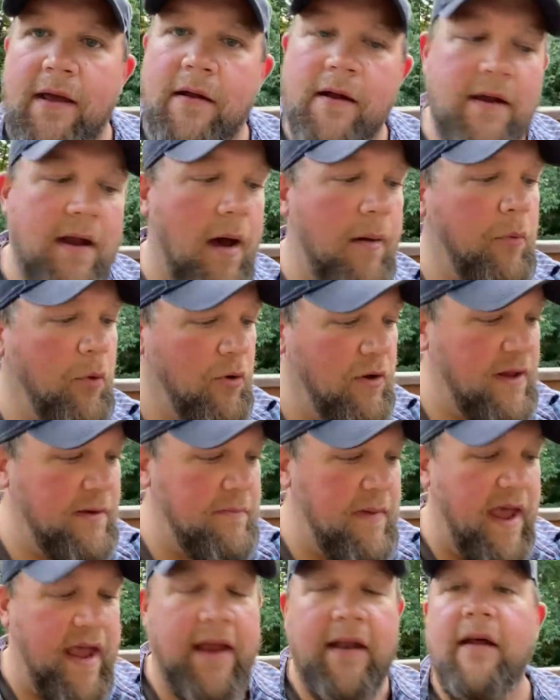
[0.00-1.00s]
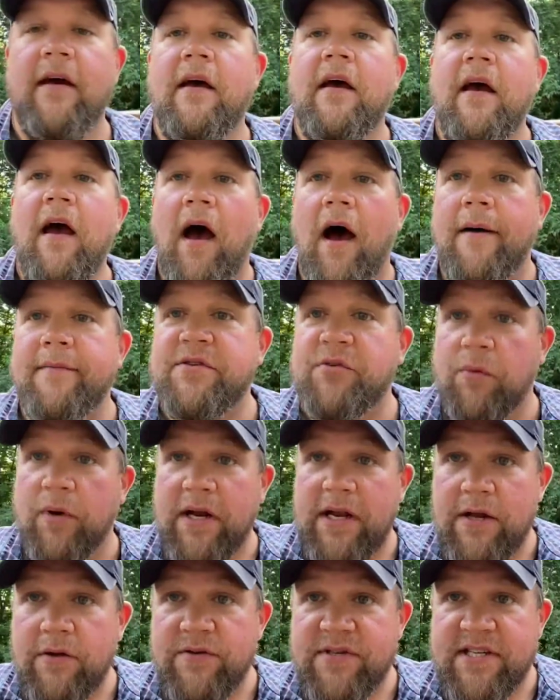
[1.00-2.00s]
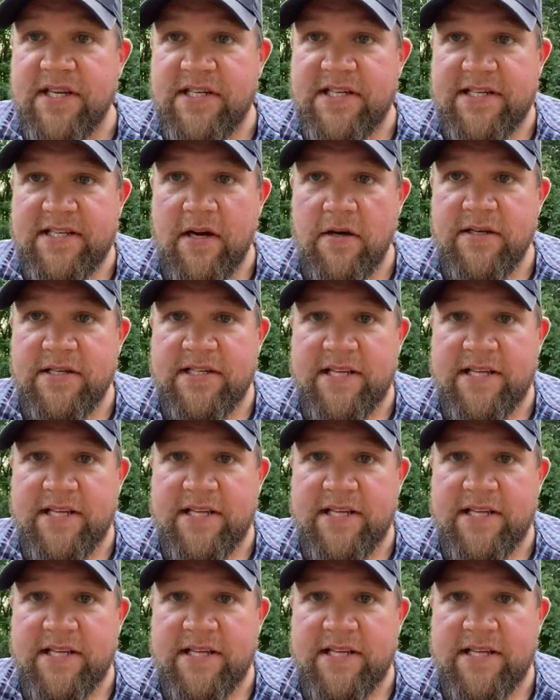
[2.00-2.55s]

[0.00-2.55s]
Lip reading: in Portland, Maine. So we're going to use this as our